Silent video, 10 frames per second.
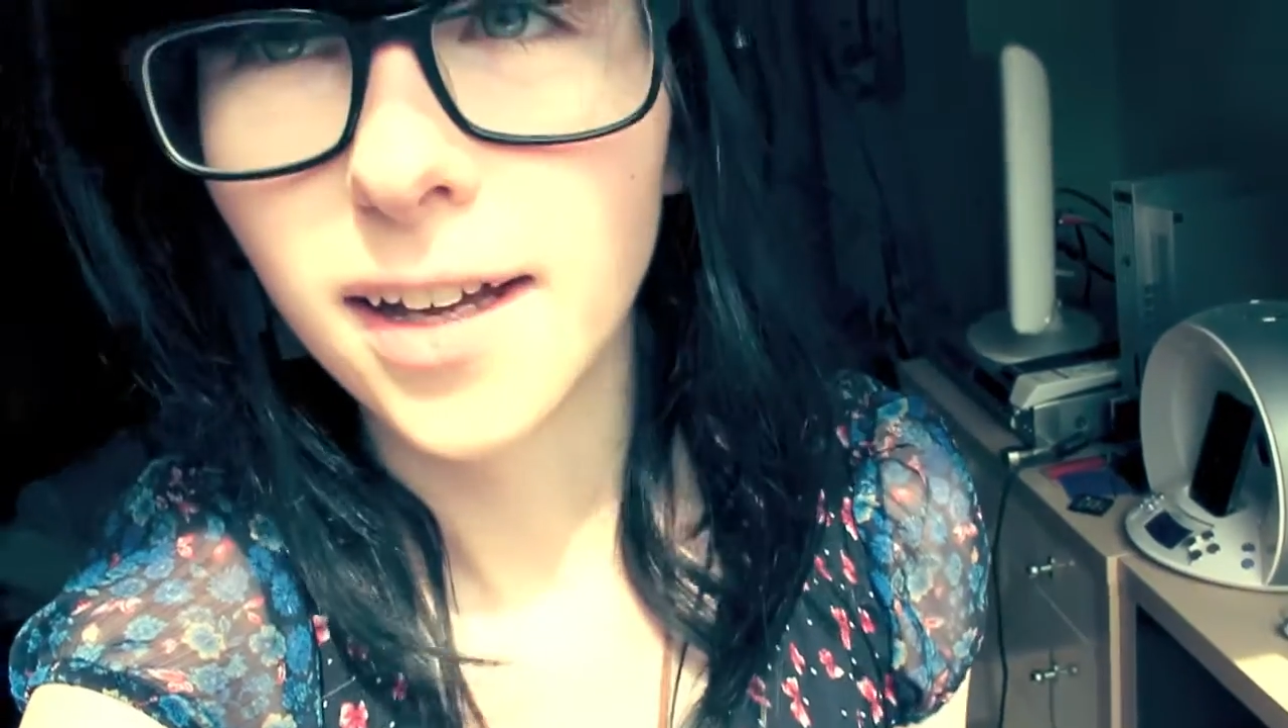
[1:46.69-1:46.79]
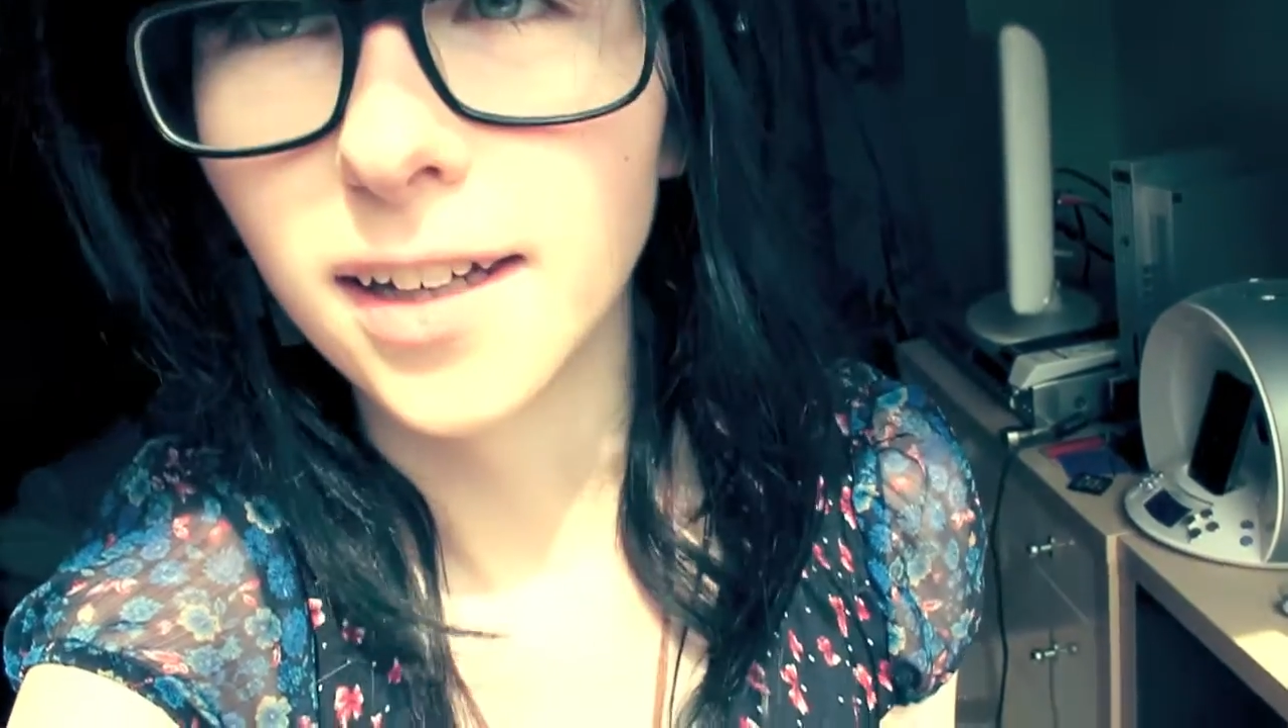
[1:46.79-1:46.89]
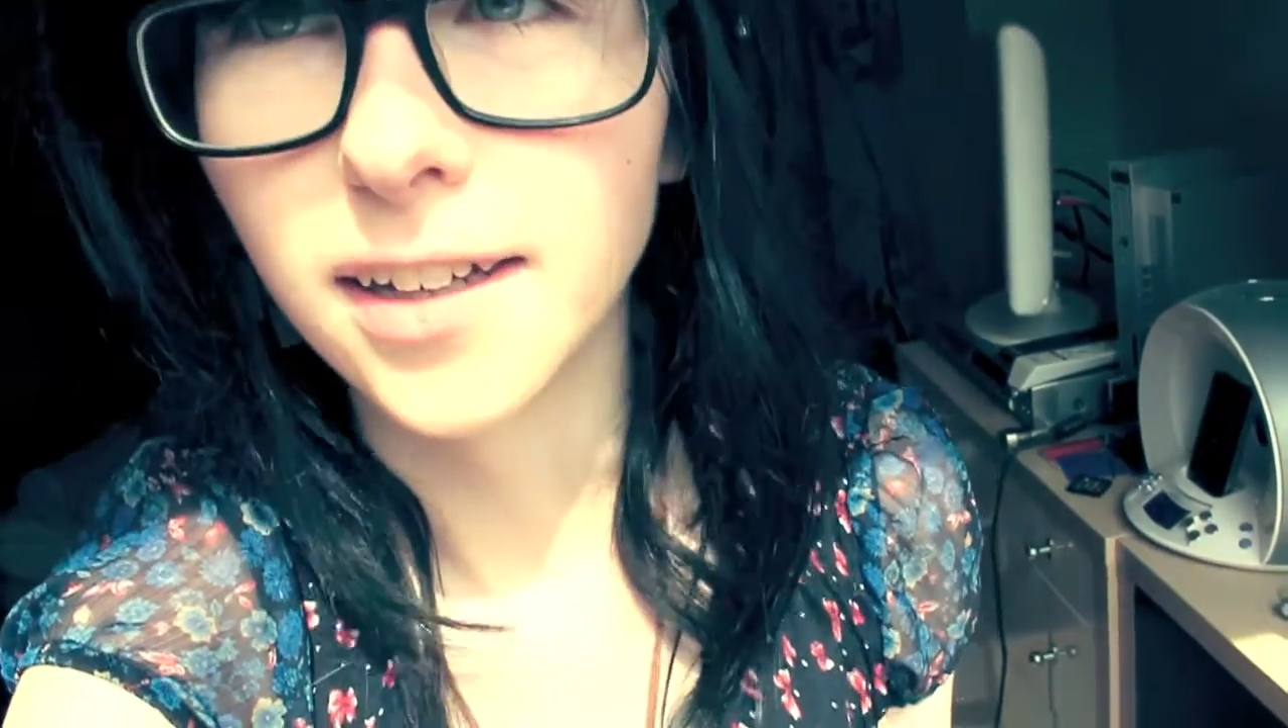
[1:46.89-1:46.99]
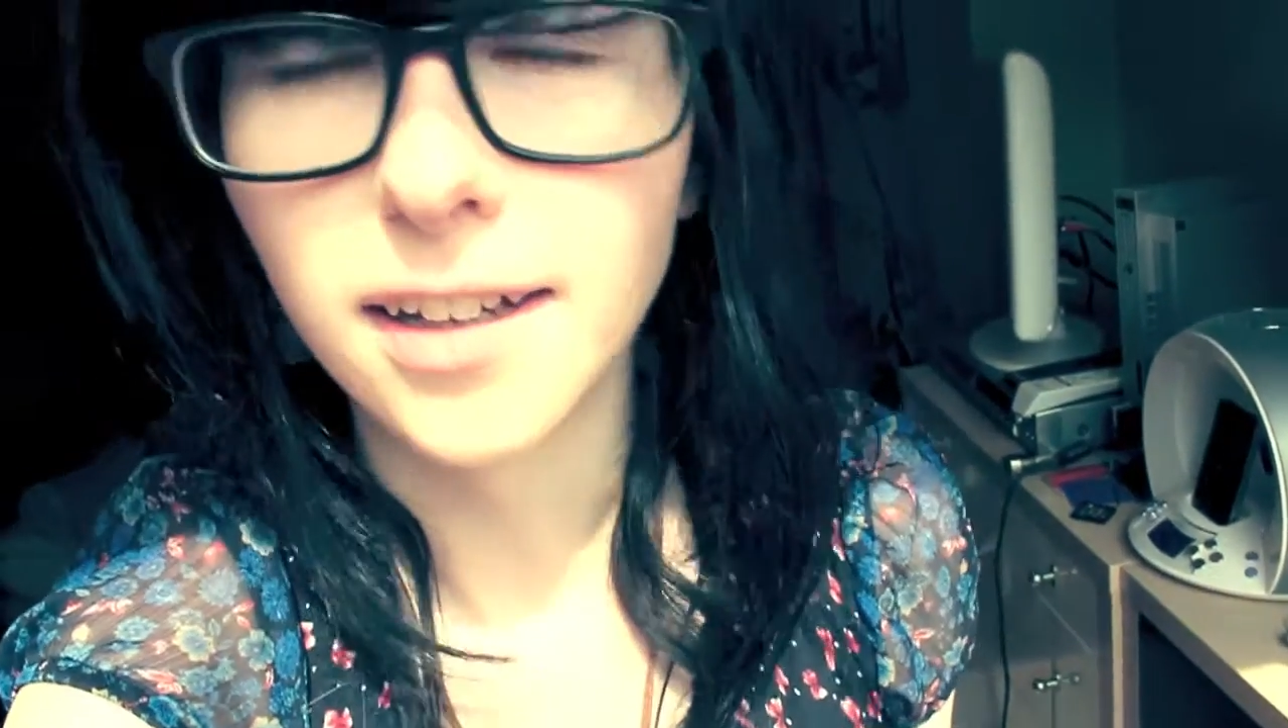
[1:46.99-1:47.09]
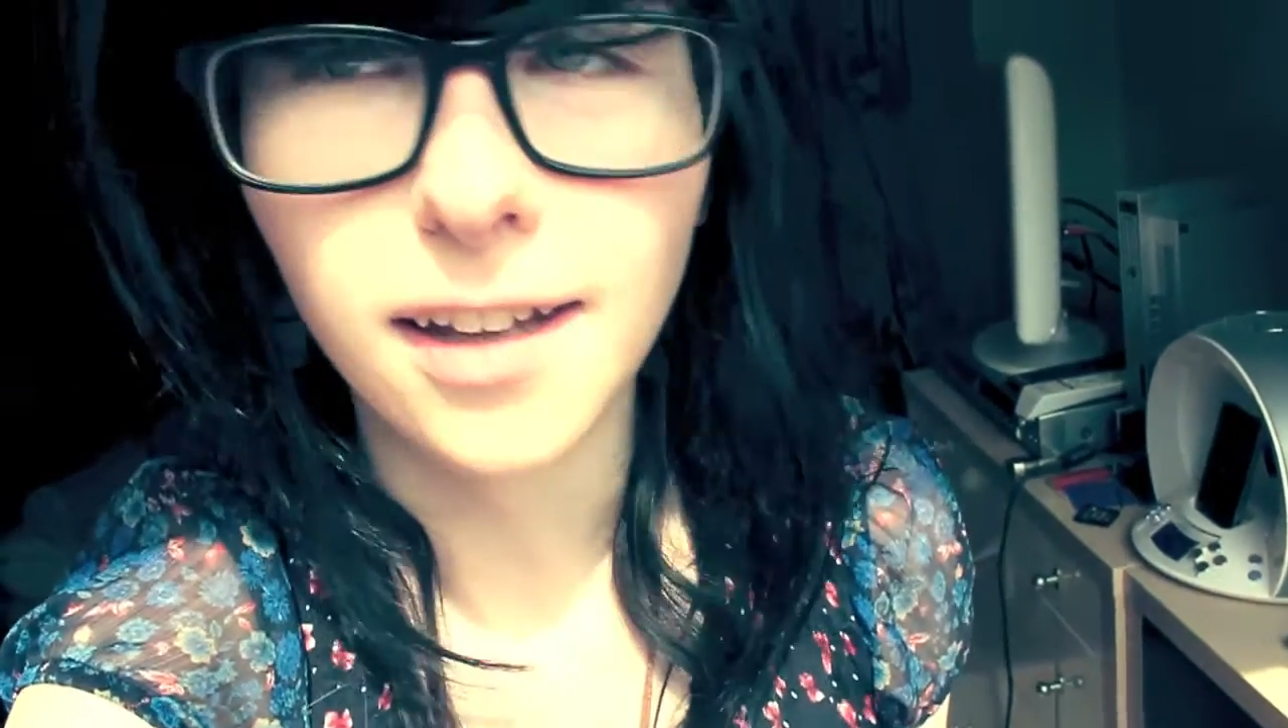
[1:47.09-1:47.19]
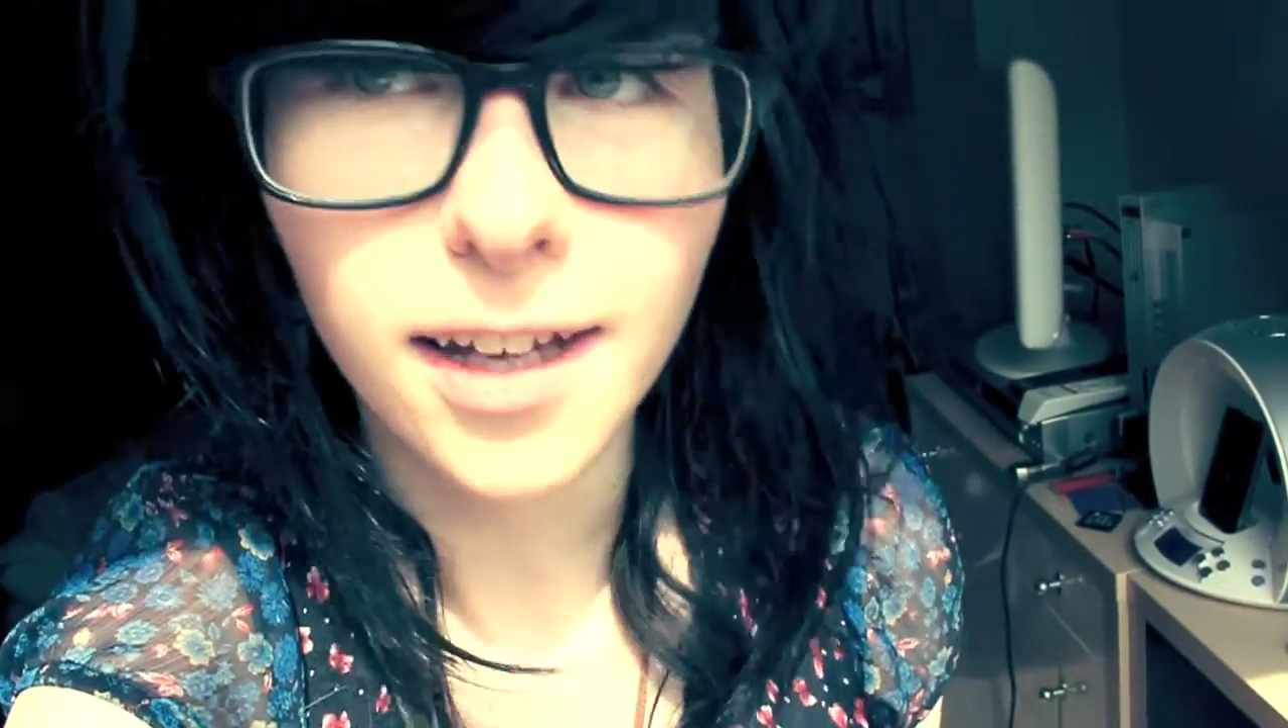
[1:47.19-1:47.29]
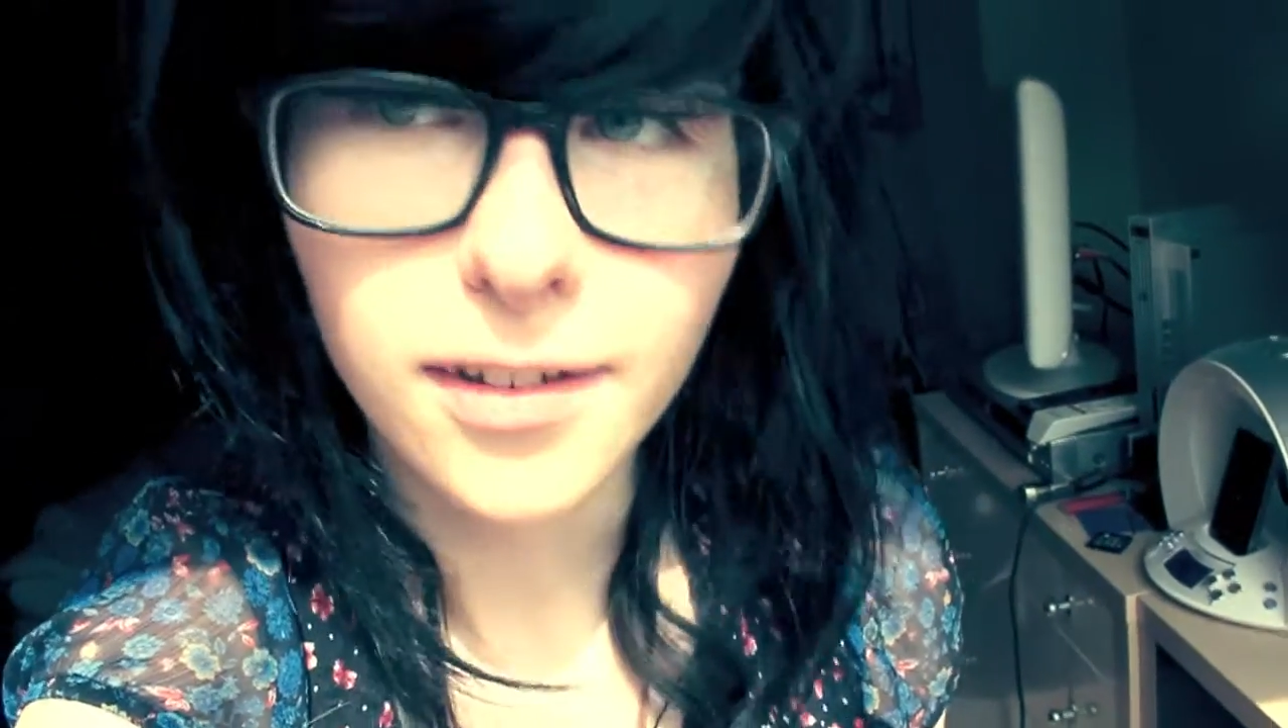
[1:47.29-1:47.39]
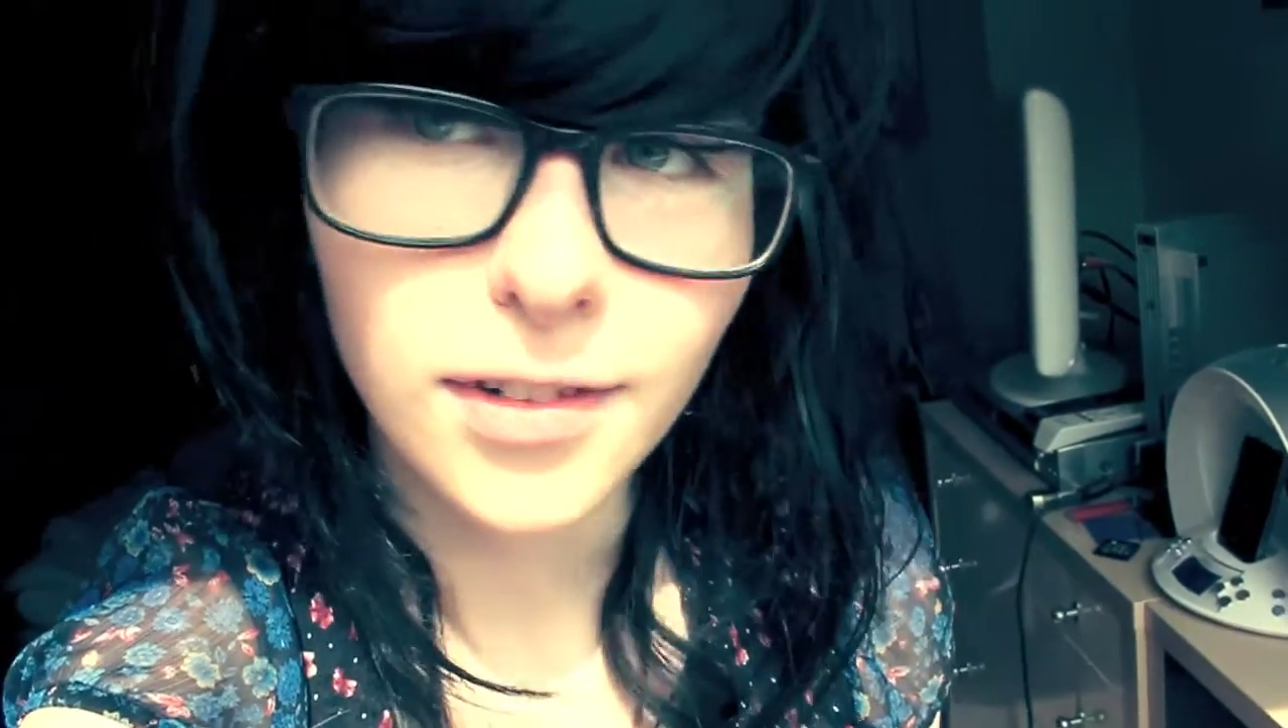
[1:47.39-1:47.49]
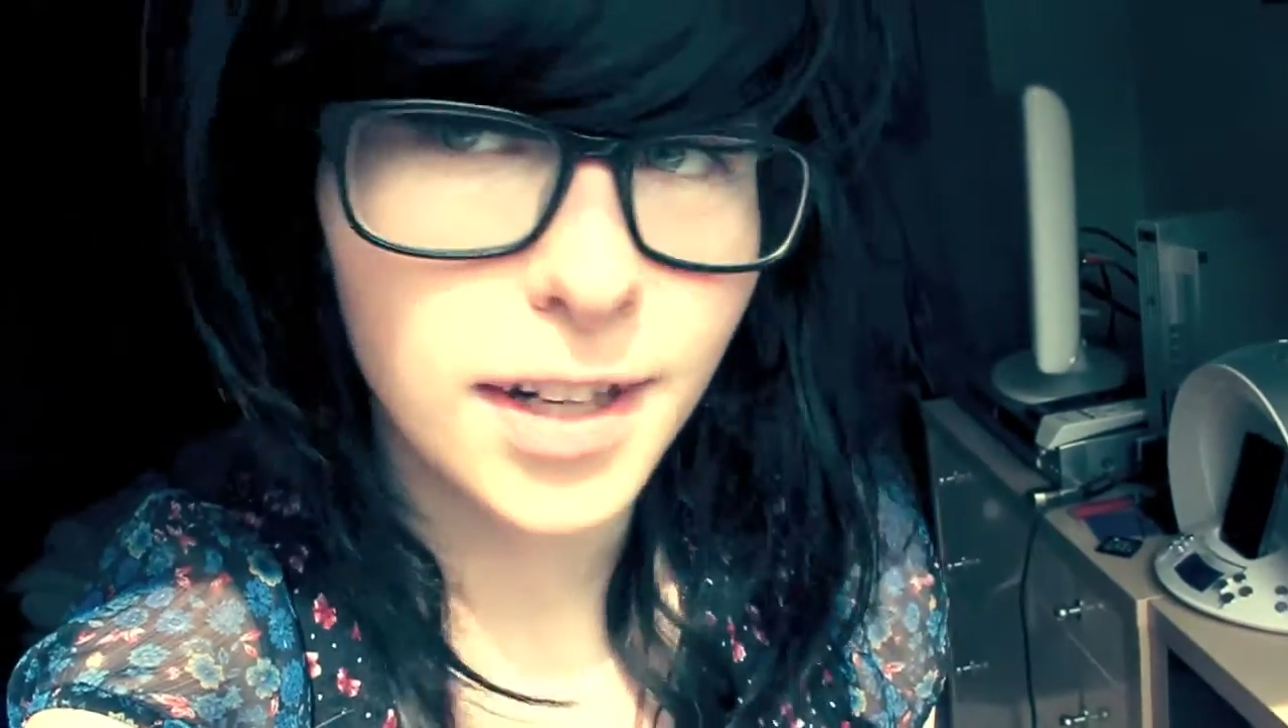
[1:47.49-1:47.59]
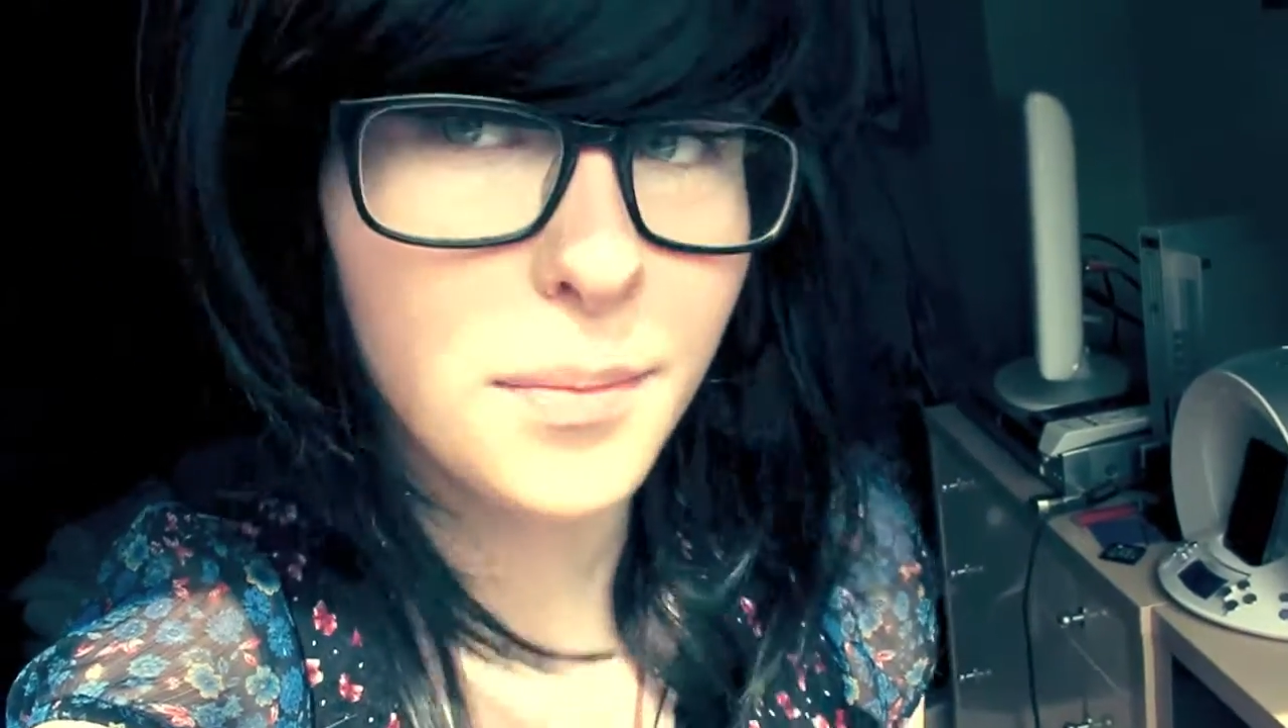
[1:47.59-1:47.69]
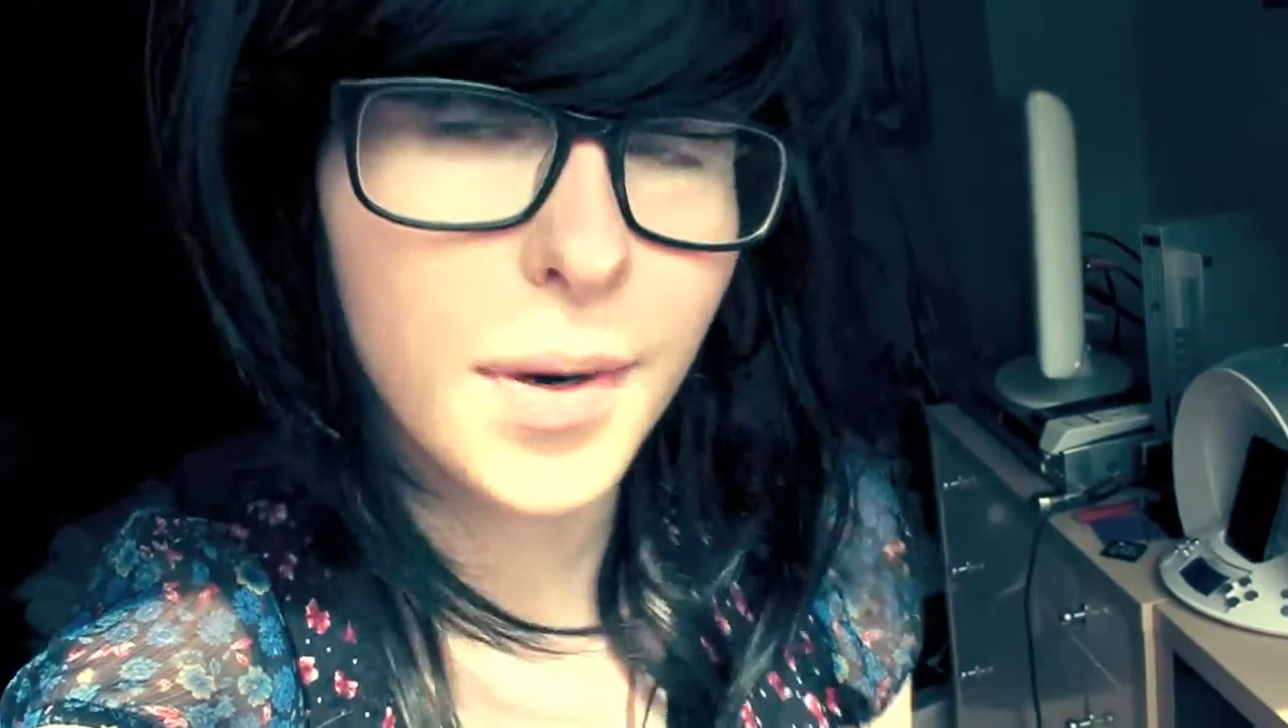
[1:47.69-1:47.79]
and I did like really